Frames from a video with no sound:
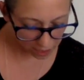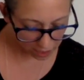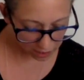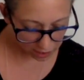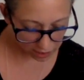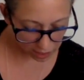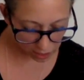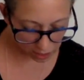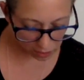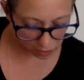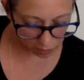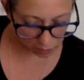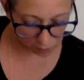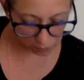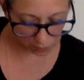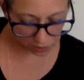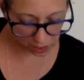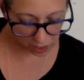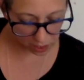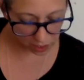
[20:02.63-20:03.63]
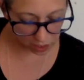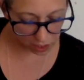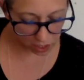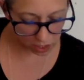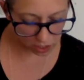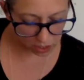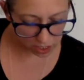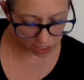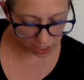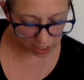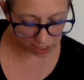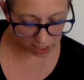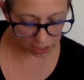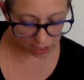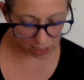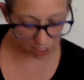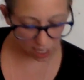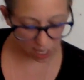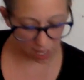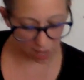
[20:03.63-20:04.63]
So you
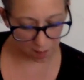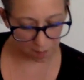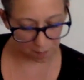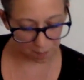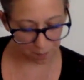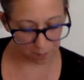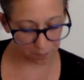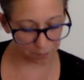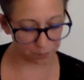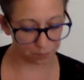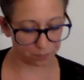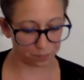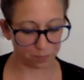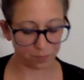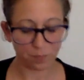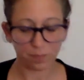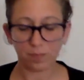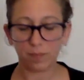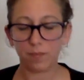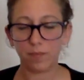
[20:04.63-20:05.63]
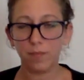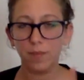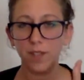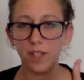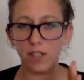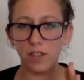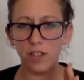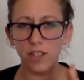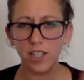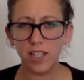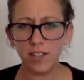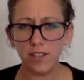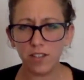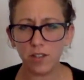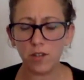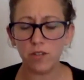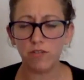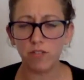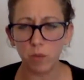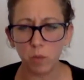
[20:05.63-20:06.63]
didn't
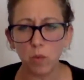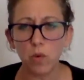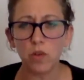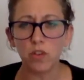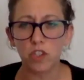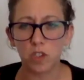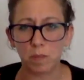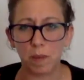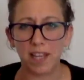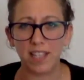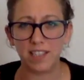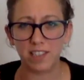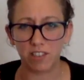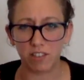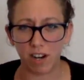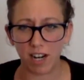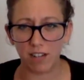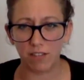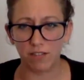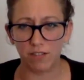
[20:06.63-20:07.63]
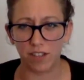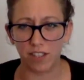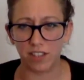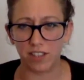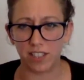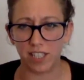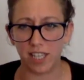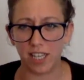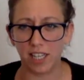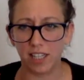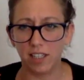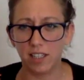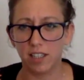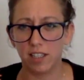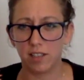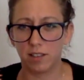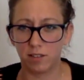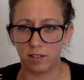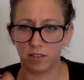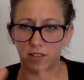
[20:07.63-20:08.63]
do rewards-based crowdfunding.
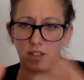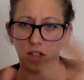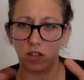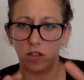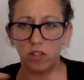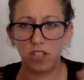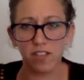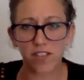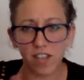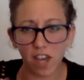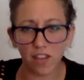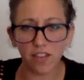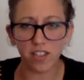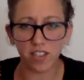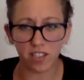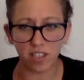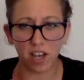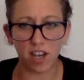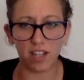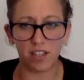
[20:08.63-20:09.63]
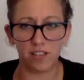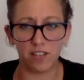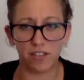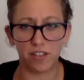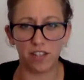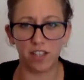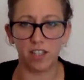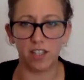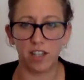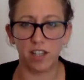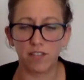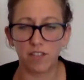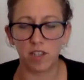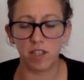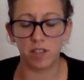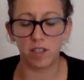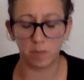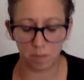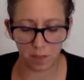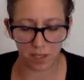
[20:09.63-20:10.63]
So you did the other side of
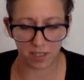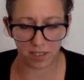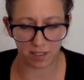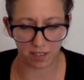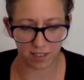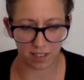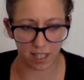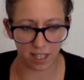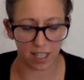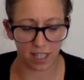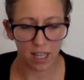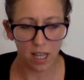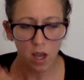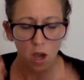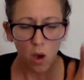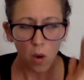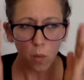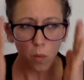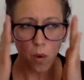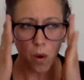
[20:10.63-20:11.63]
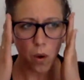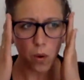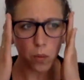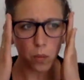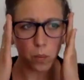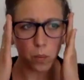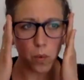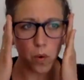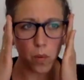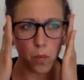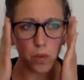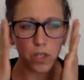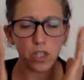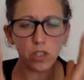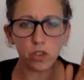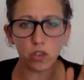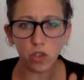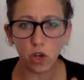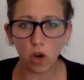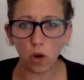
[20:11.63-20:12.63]
the business thing. What were
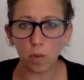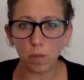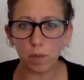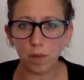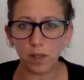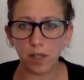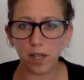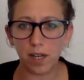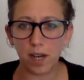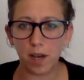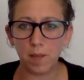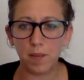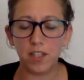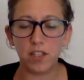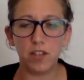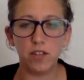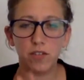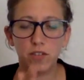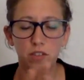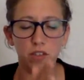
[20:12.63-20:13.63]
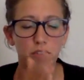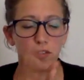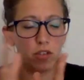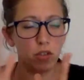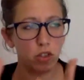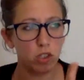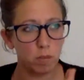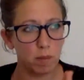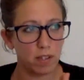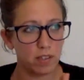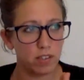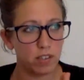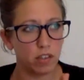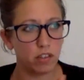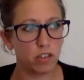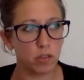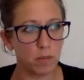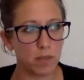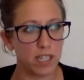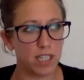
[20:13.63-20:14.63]
your top? I mean, you've talked about
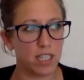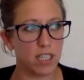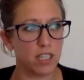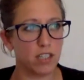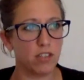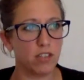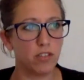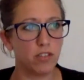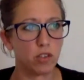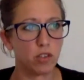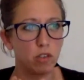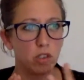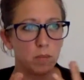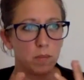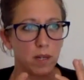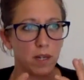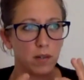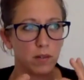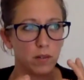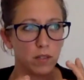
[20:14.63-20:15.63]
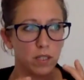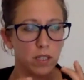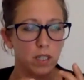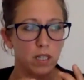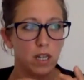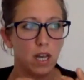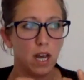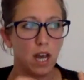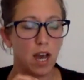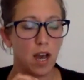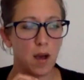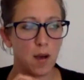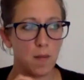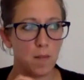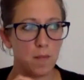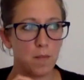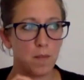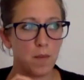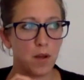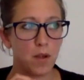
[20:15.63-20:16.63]
social media. You've talked about
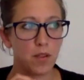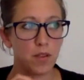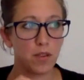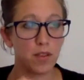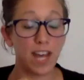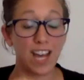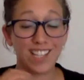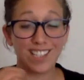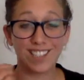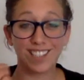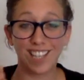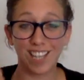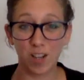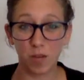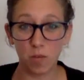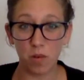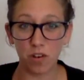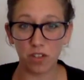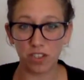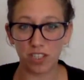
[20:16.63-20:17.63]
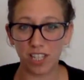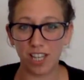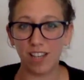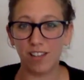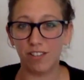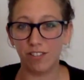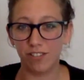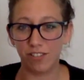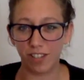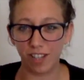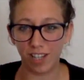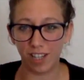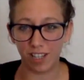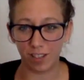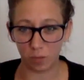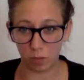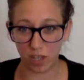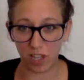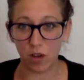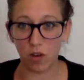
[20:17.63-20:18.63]
asking what if
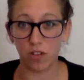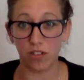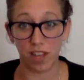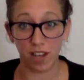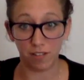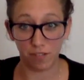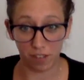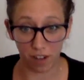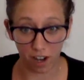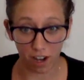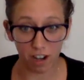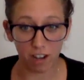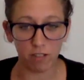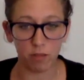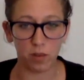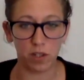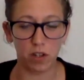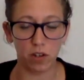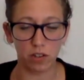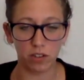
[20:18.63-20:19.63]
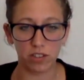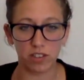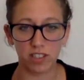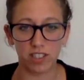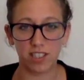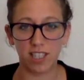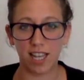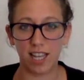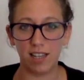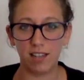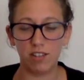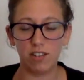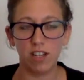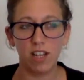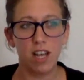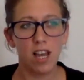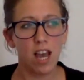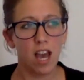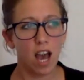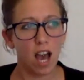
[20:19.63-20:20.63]
we got that far, if we got to the stage.
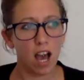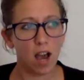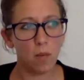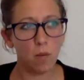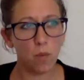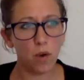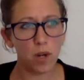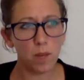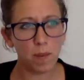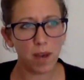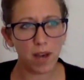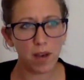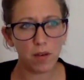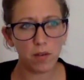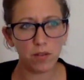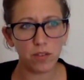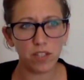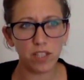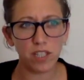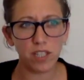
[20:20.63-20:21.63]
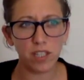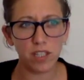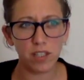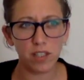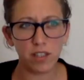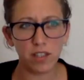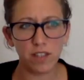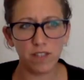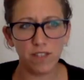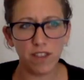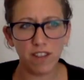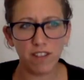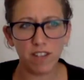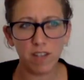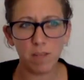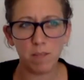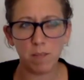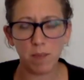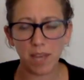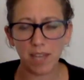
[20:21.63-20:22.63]
What about the
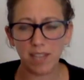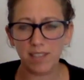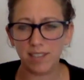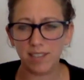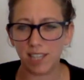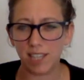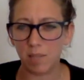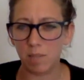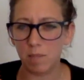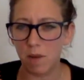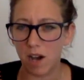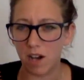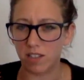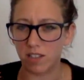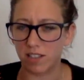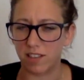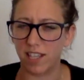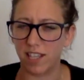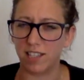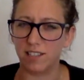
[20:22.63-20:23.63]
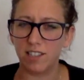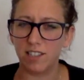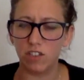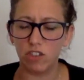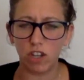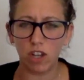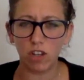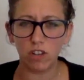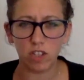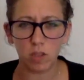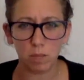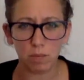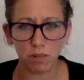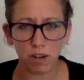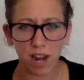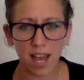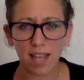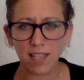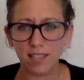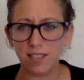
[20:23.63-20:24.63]
very basic marketing things? Did you go to the
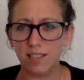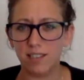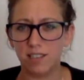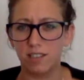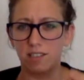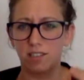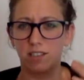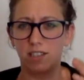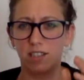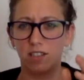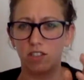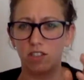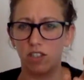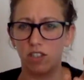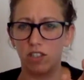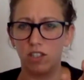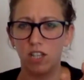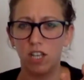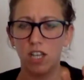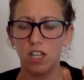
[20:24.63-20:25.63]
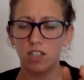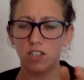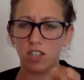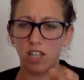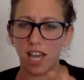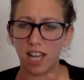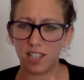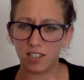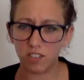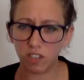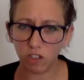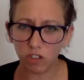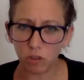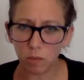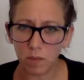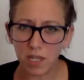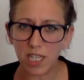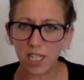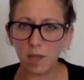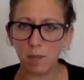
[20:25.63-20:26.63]
press? Do you have a social
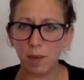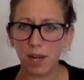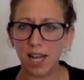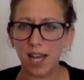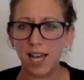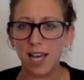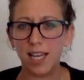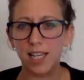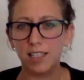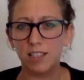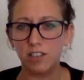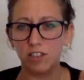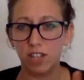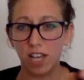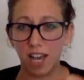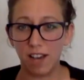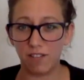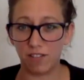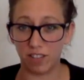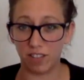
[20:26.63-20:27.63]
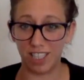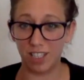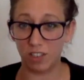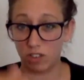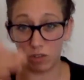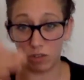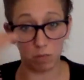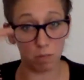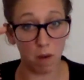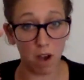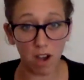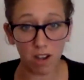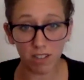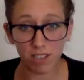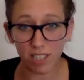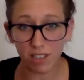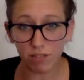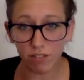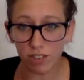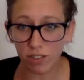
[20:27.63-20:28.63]
media plan? Did you have
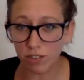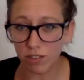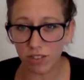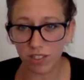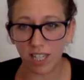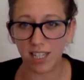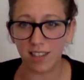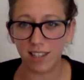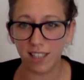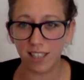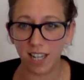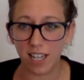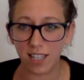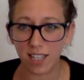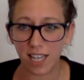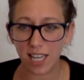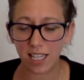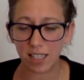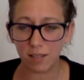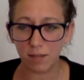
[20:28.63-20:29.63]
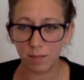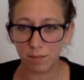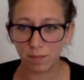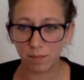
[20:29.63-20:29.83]
marketing rules, anything like that?